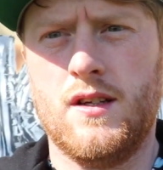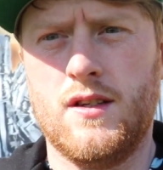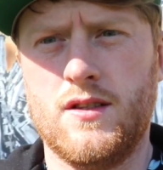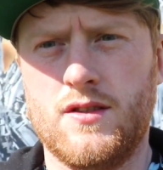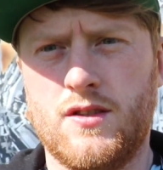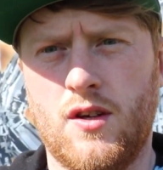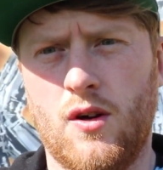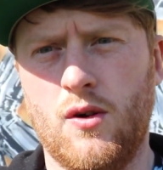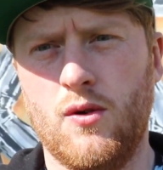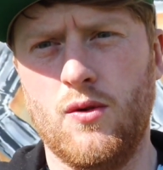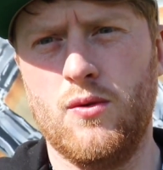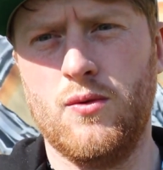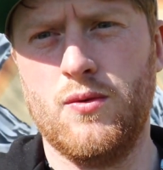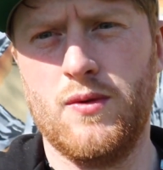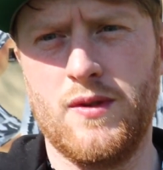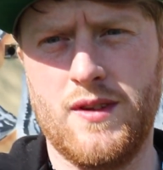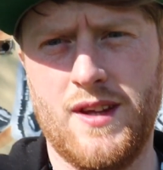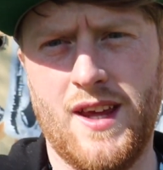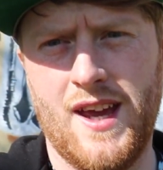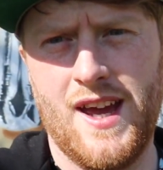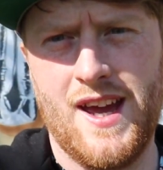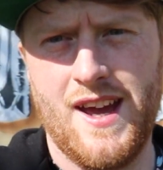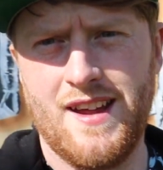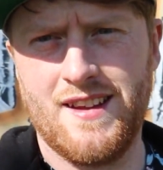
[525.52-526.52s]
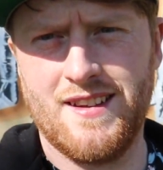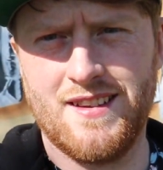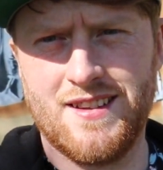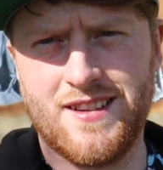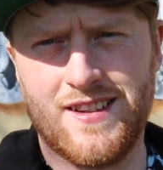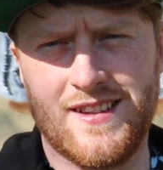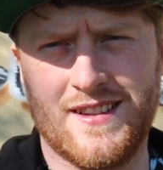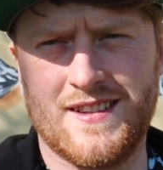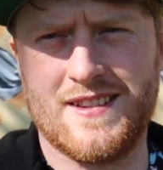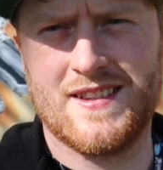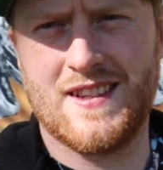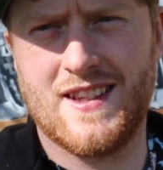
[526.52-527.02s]
So yeah,
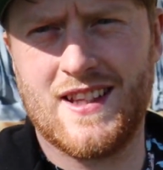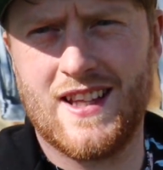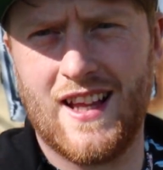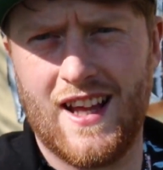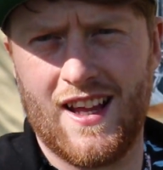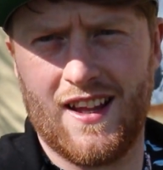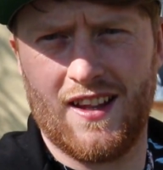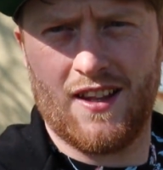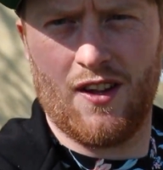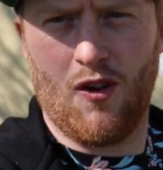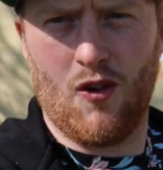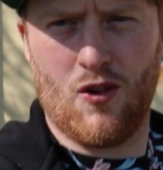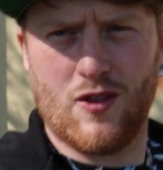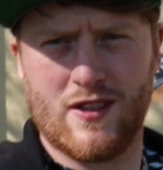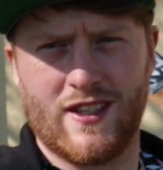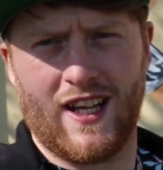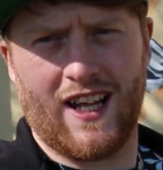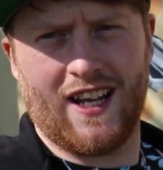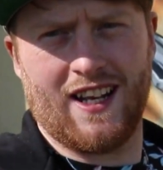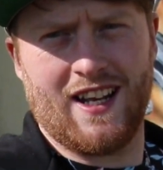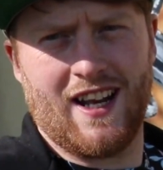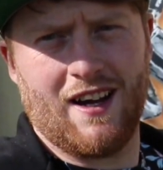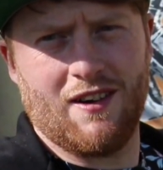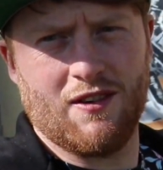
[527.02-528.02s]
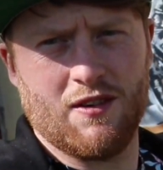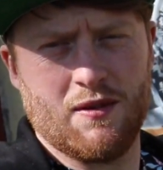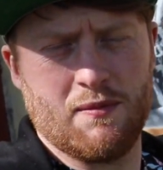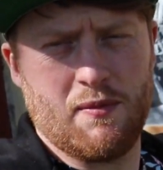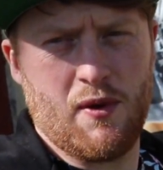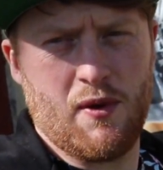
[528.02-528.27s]
they're all done now, the